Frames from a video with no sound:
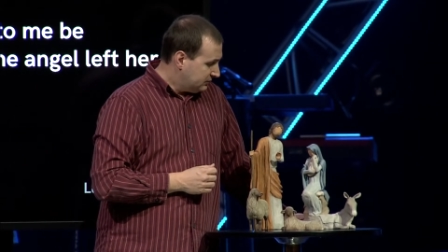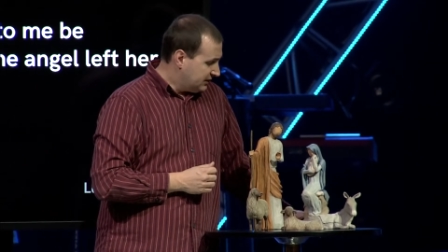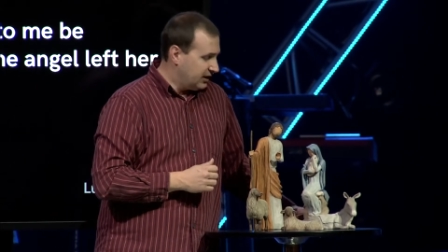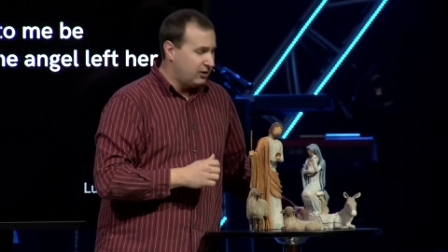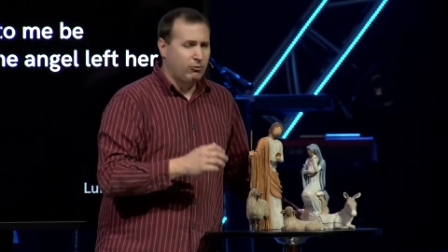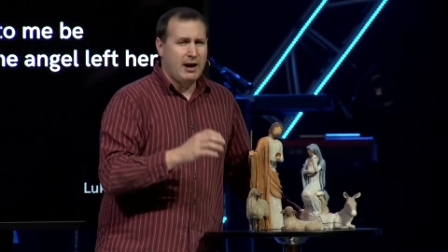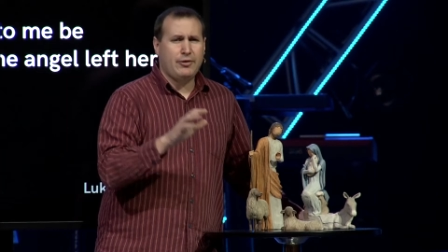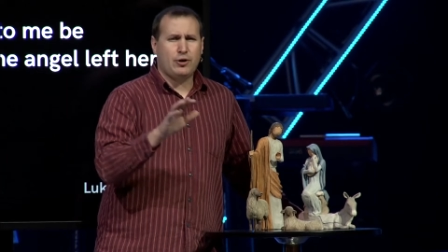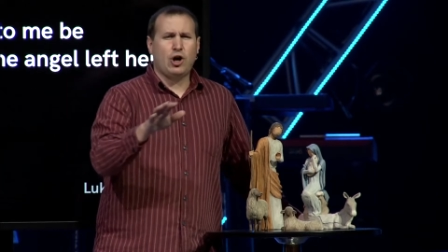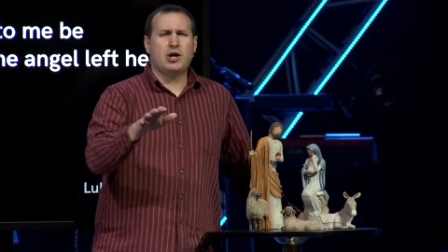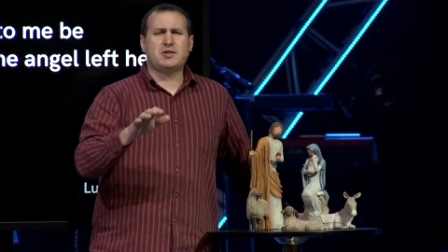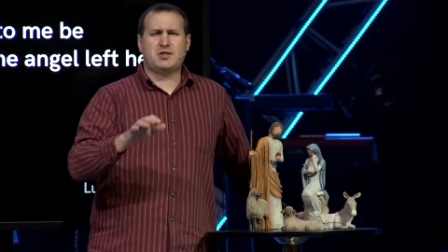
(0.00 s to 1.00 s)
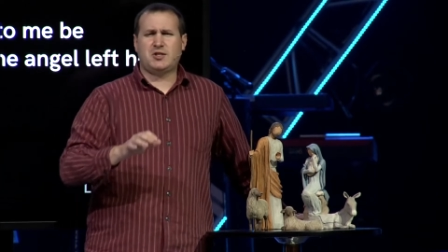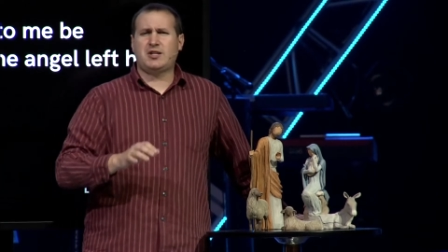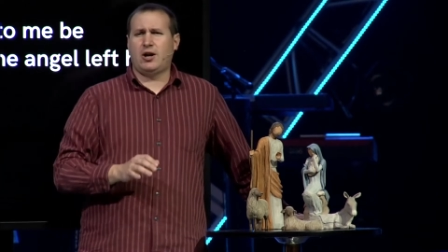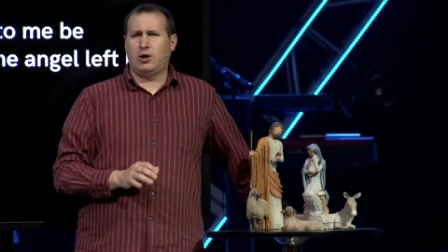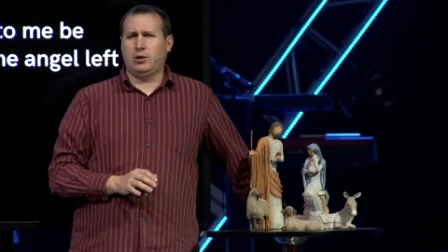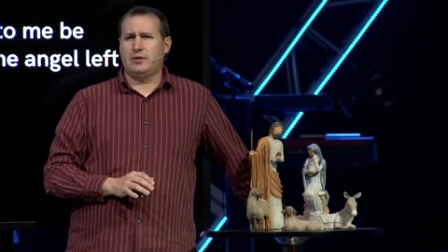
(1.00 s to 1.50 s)
In a rather
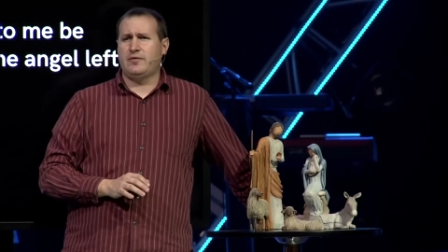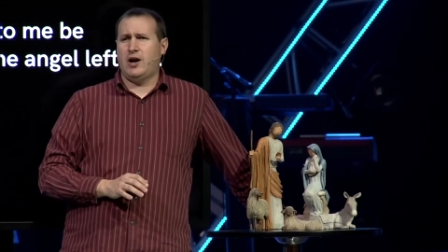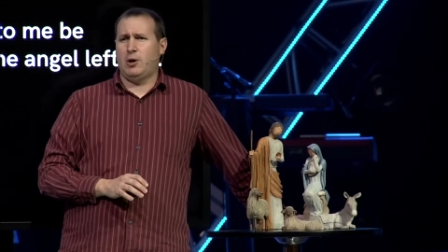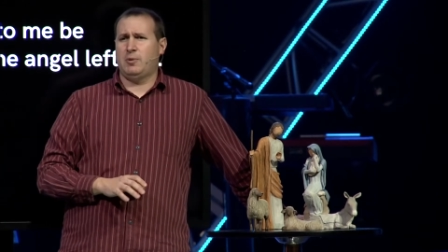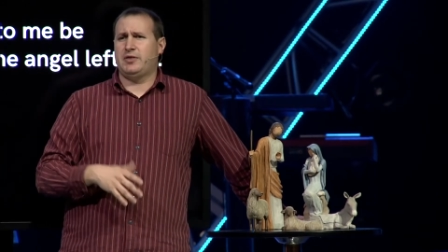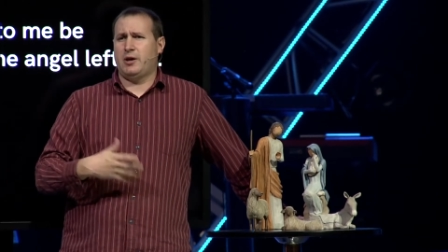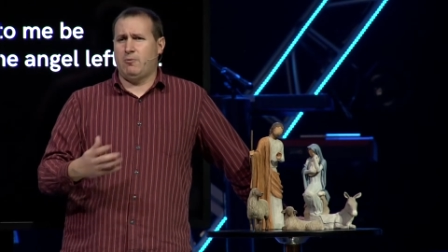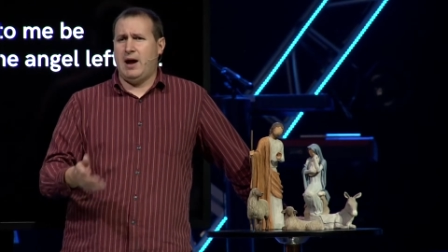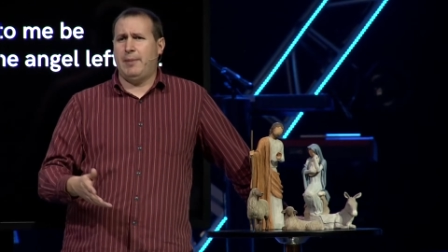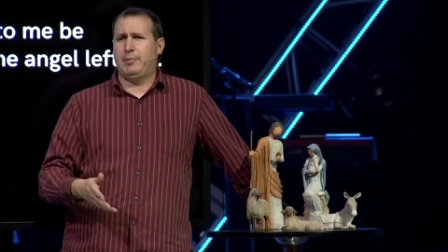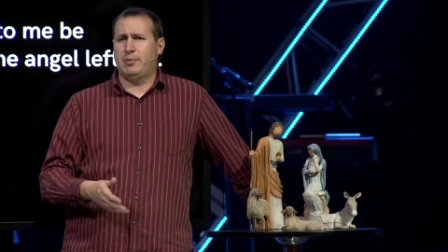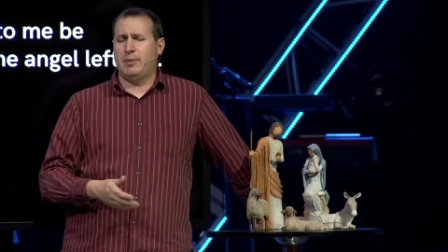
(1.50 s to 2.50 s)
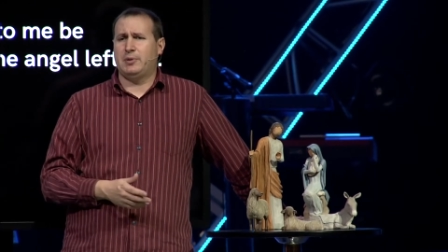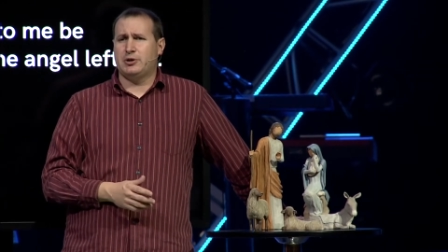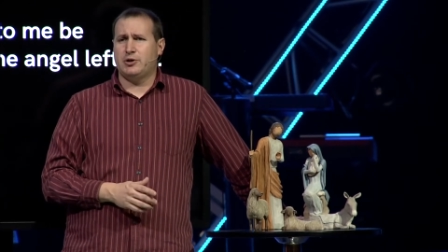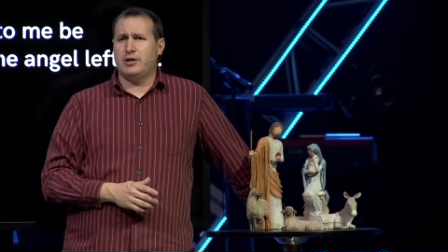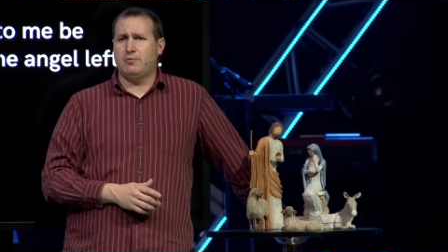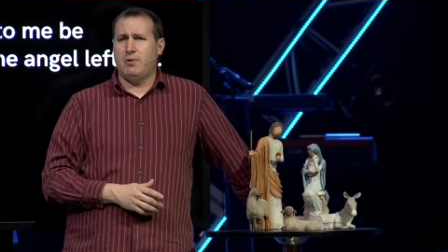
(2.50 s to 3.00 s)
unsterile environment, they wrap him up in
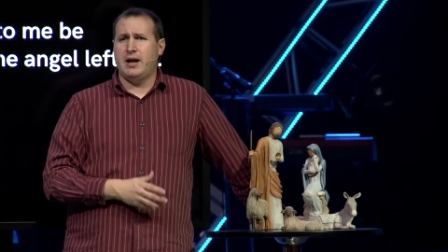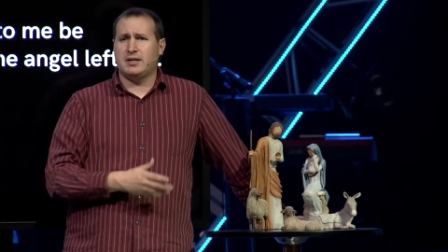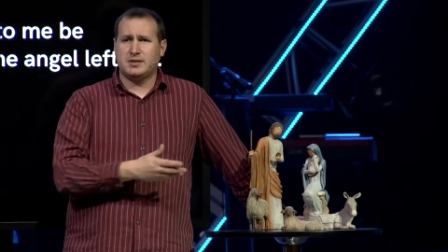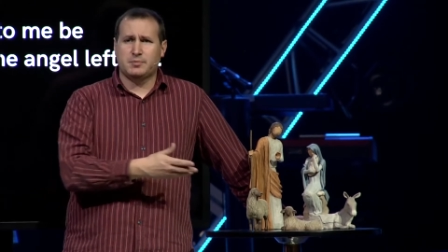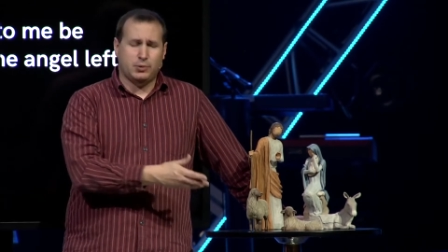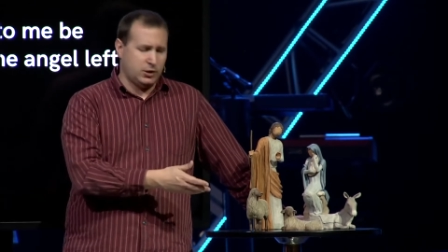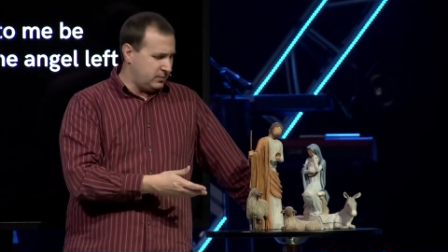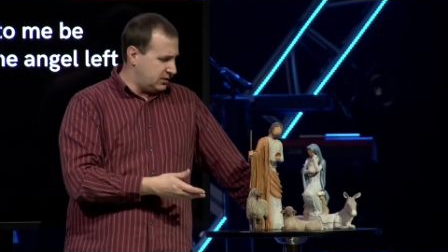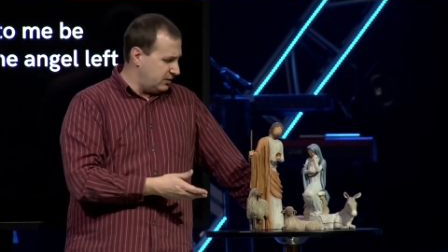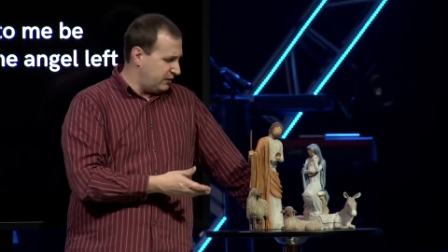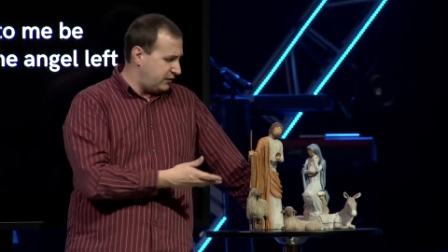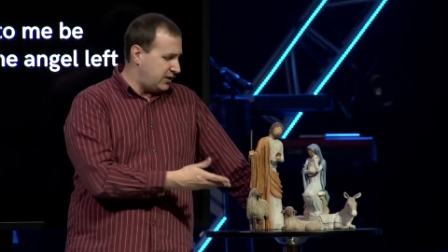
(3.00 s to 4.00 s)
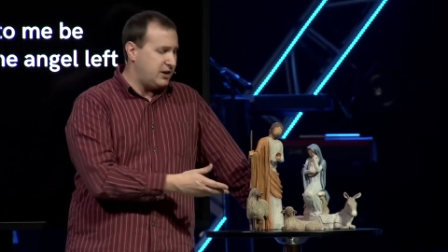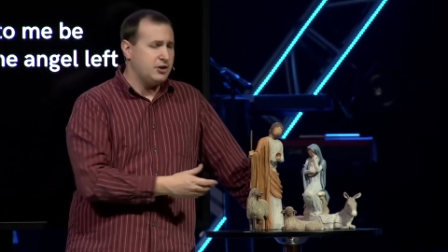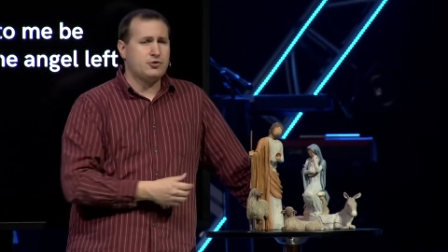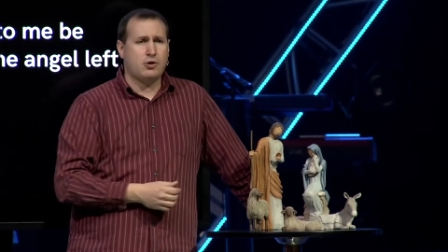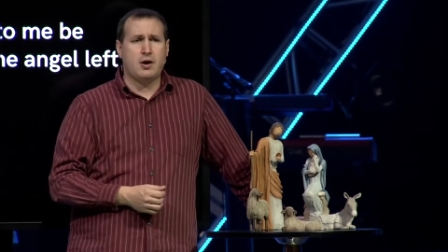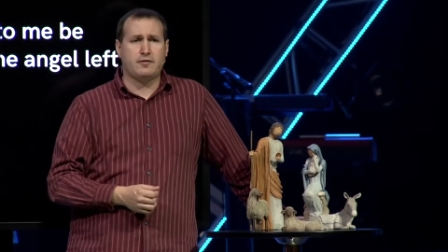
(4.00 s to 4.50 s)
dirty rags and put him in a feeding
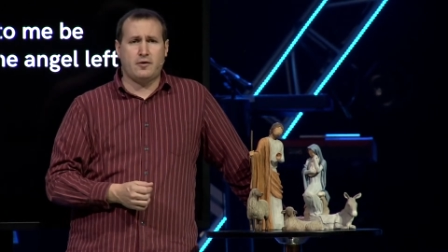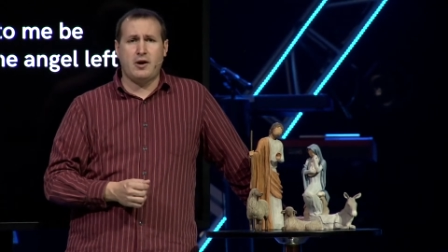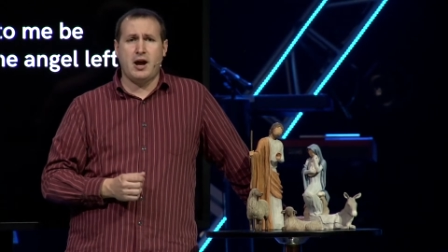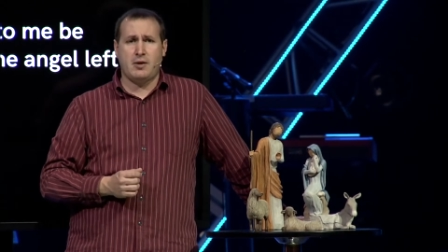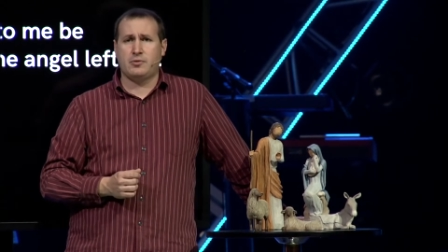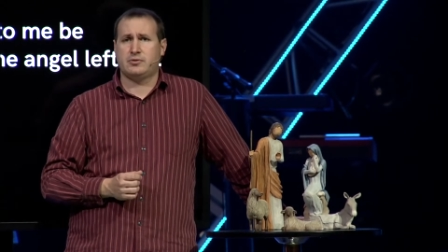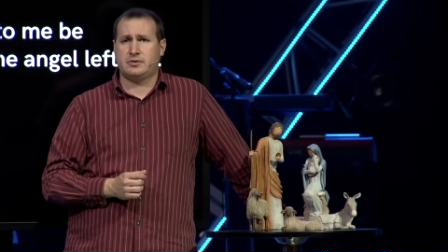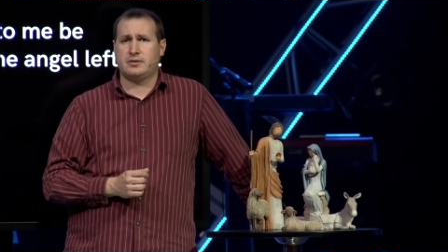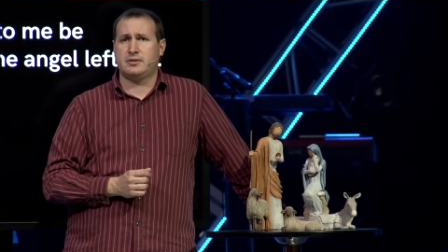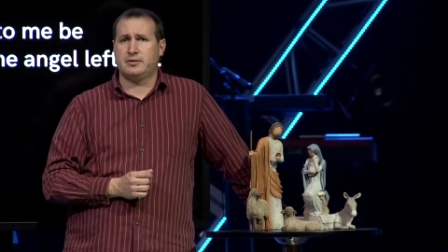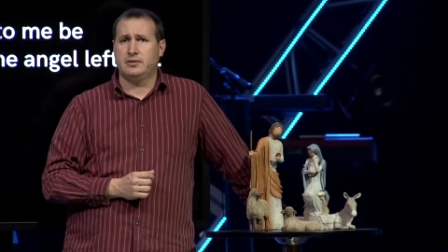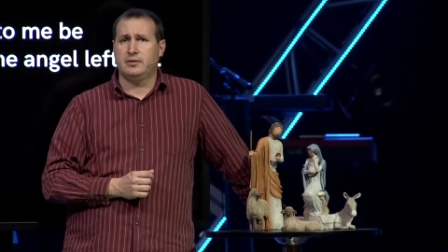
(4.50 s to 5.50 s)
trough for animals.